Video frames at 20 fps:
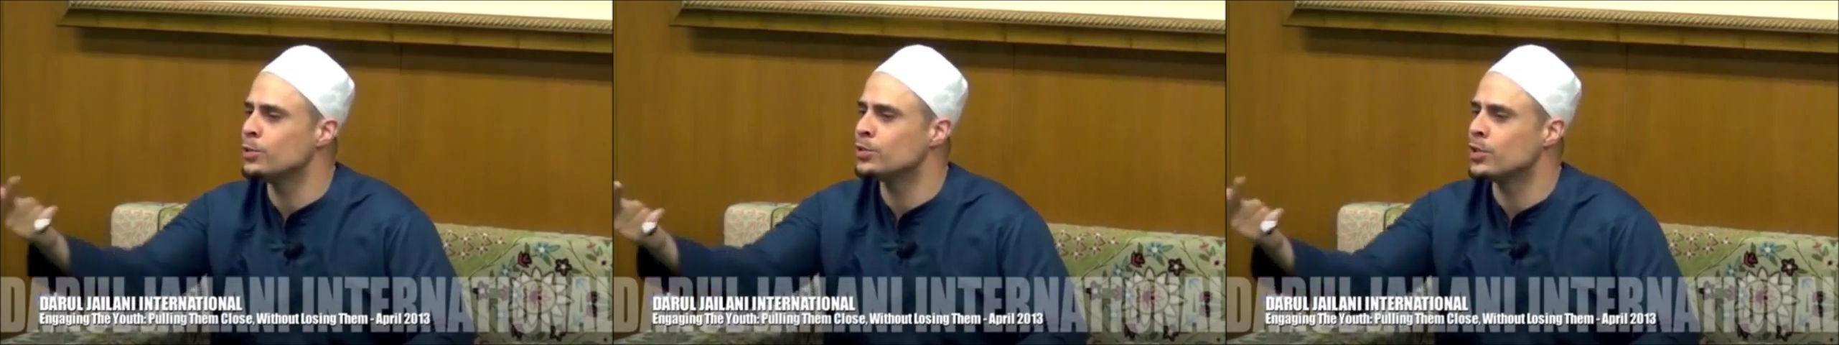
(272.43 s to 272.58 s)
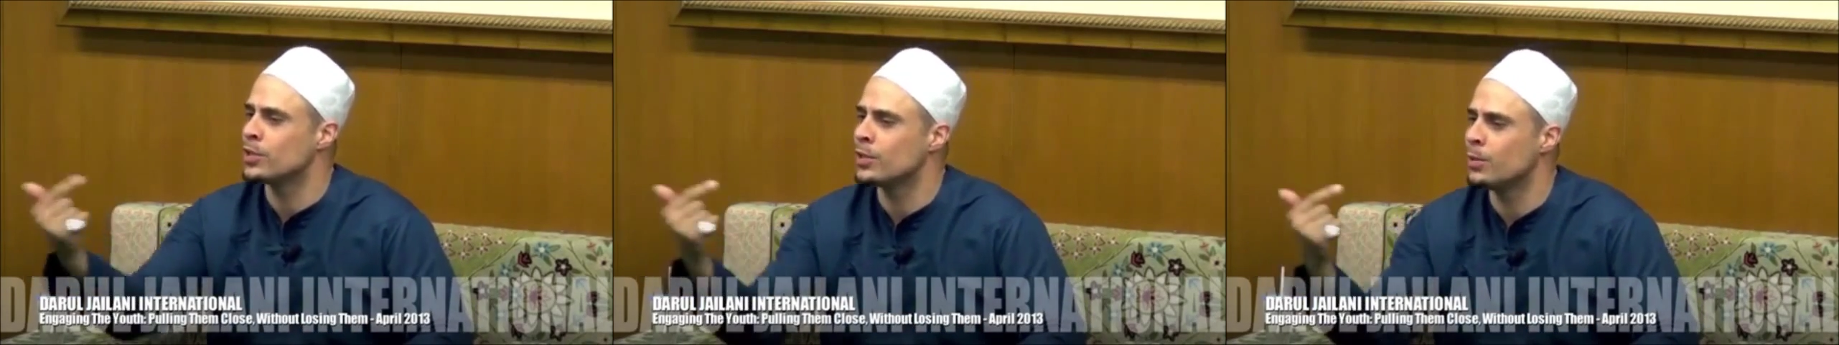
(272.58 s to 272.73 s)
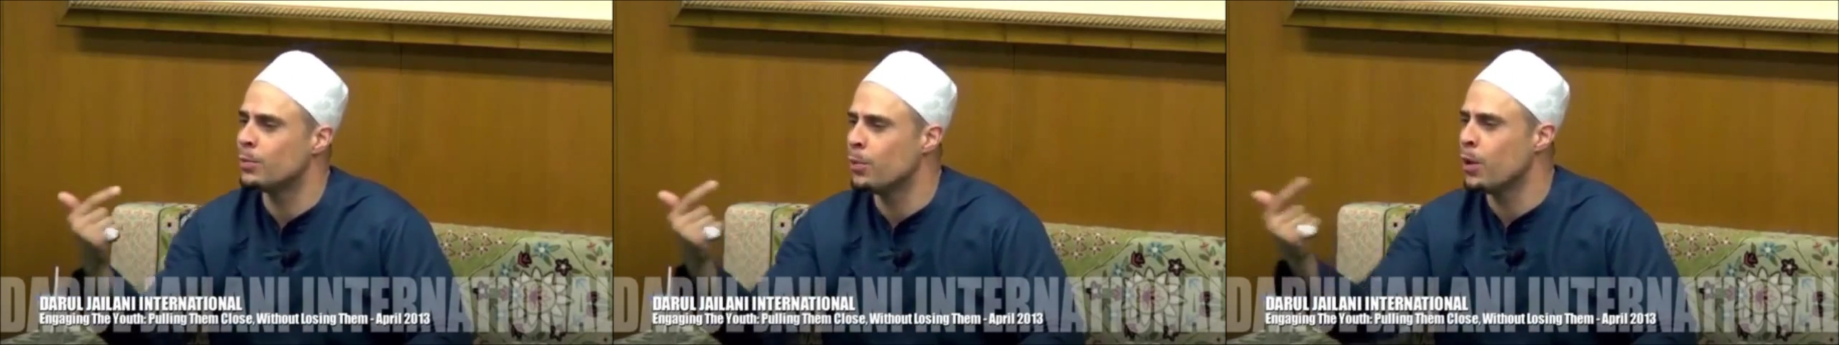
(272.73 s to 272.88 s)

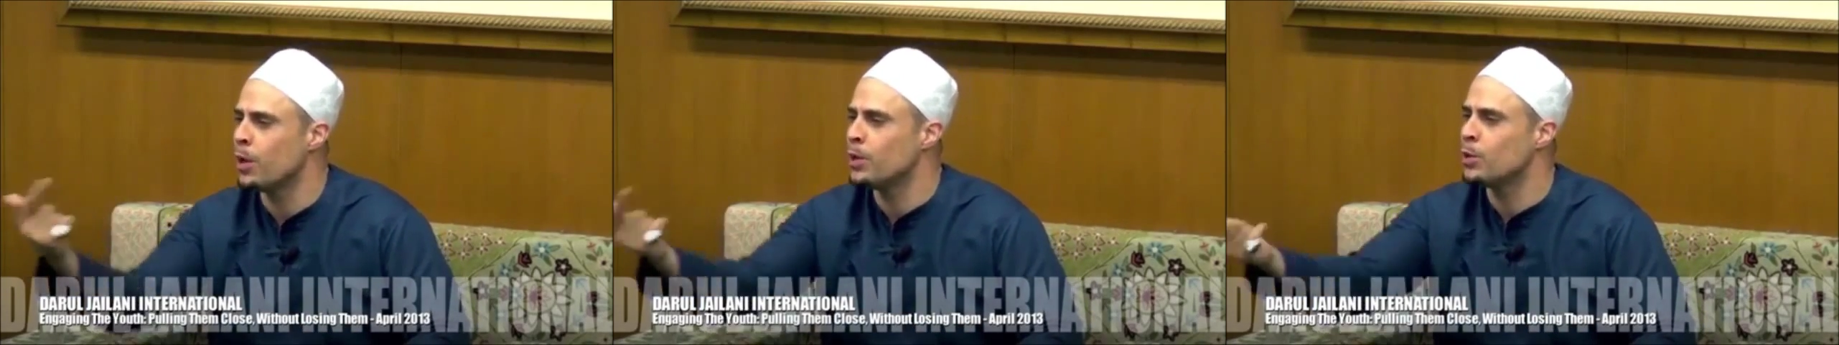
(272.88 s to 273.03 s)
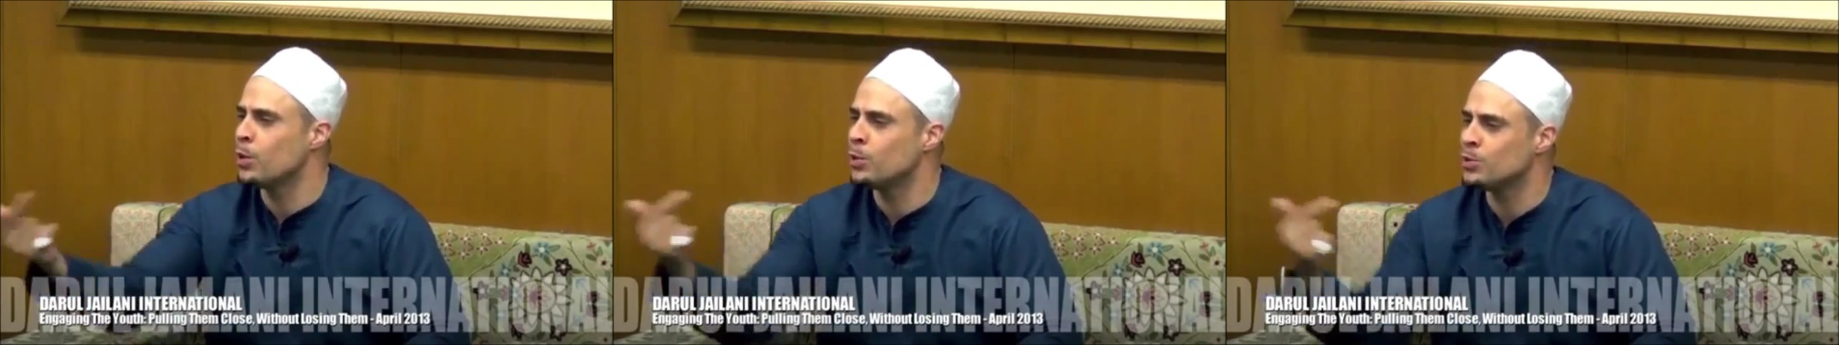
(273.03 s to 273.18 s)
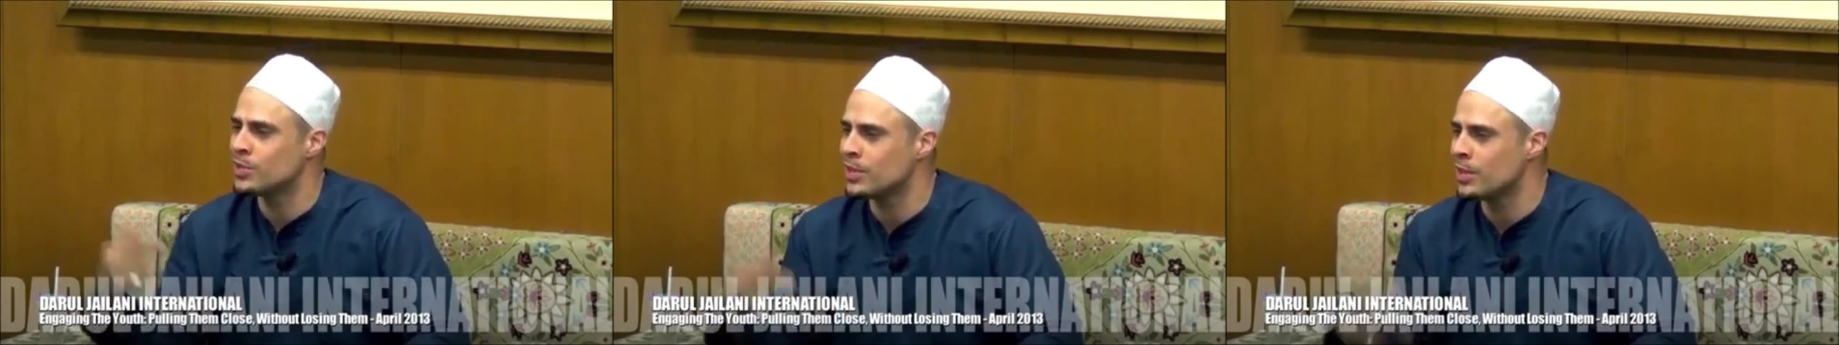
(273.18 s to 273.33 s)
knows that the
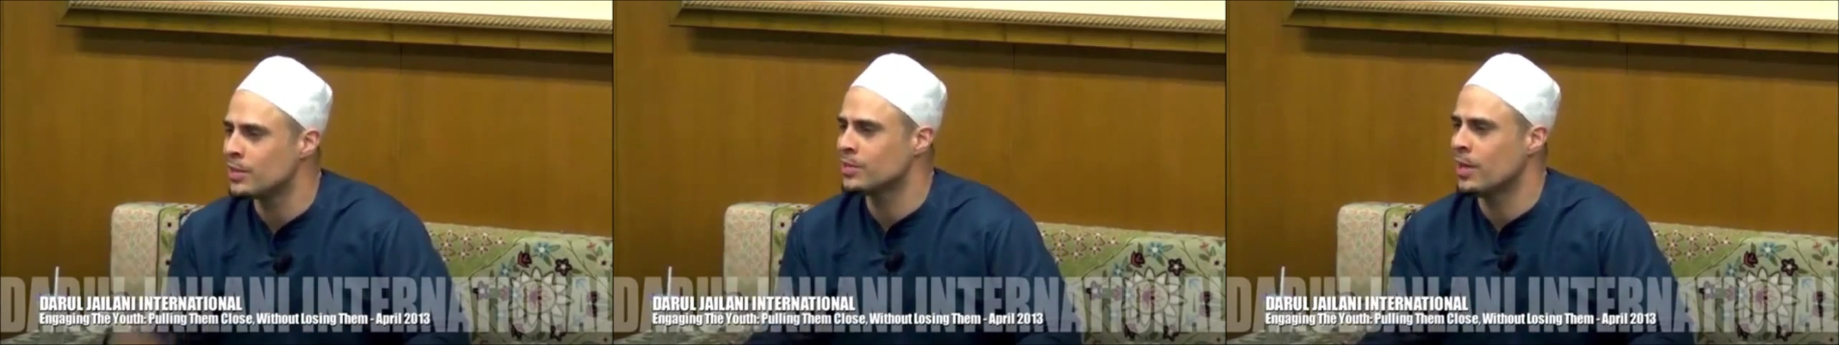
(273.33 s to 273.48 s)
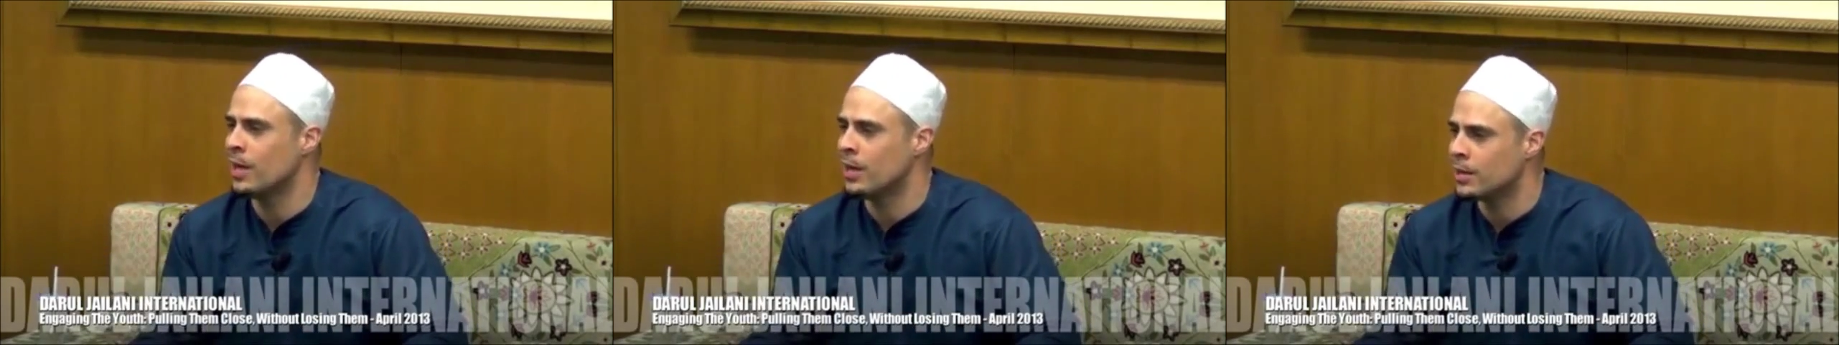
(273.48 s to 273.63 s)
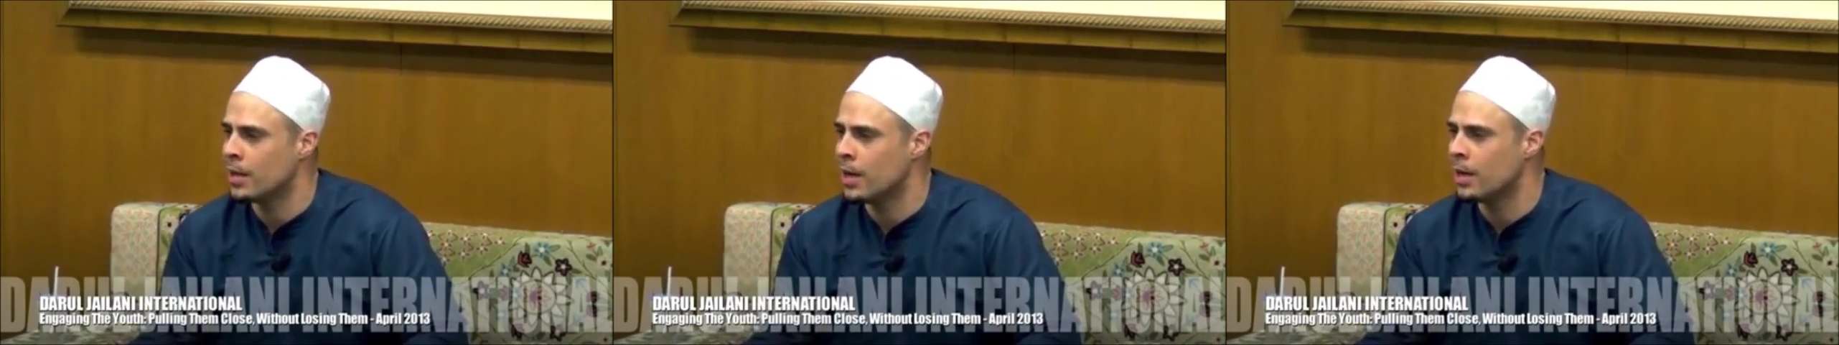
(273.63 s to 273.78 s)
boy knows that
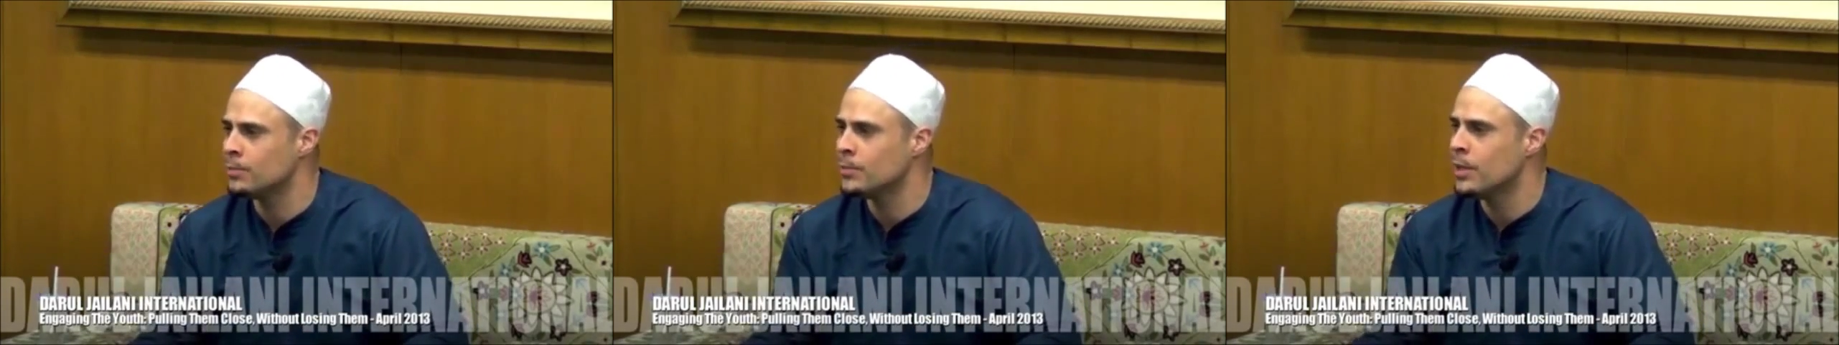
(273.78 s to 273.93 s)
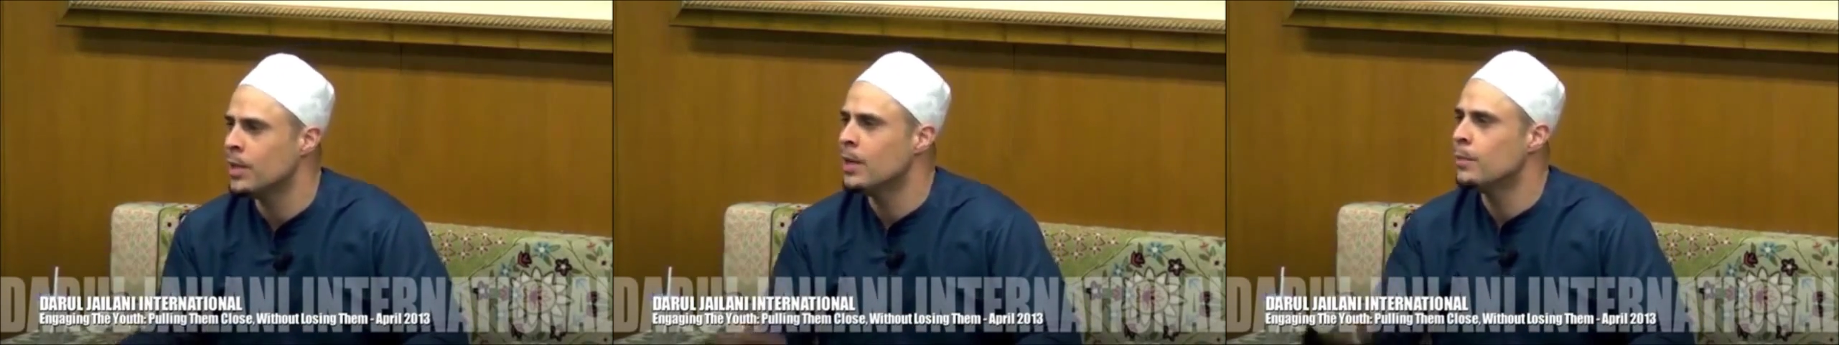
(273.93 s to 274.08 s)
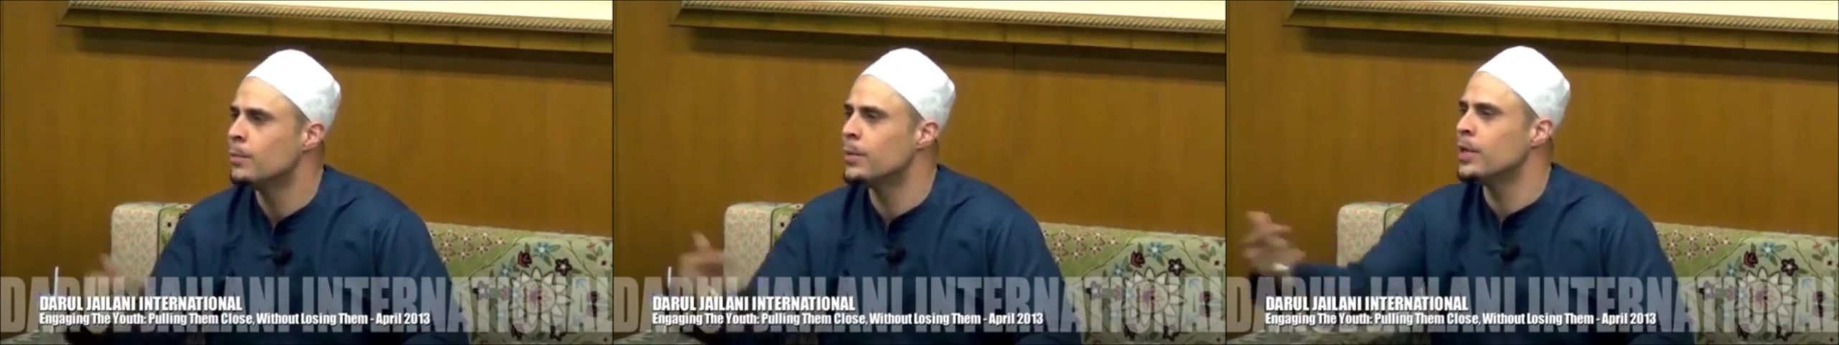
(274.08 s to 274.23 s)
it's
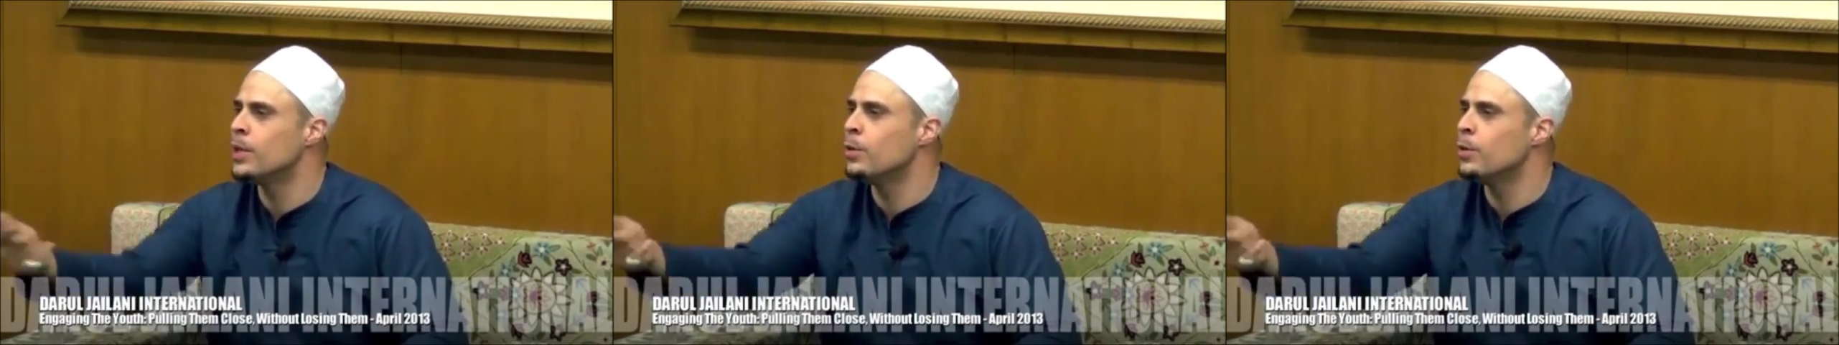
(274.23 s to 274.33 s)
haram,